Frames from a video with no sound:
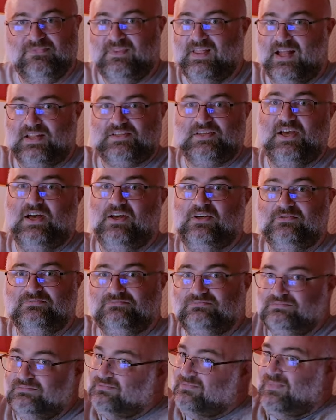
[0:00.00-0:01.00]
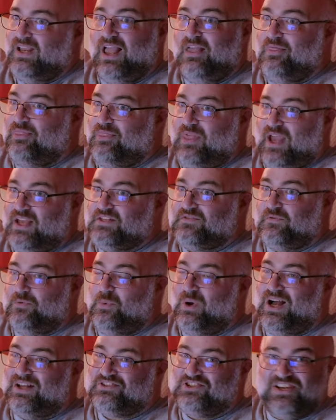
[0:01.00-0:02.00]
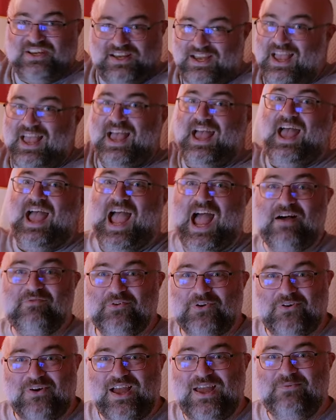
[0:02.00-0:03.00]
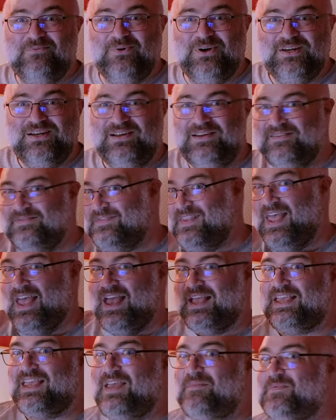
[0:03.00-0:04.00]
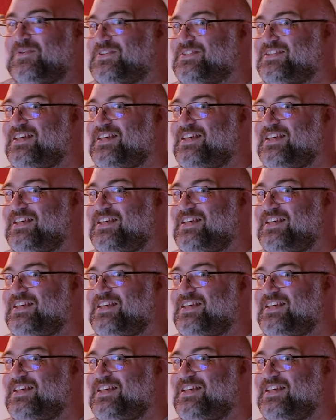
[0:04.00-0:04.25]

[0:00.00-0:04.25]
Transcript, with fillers: That's all. Thanks for watching. Have a great one. Keep your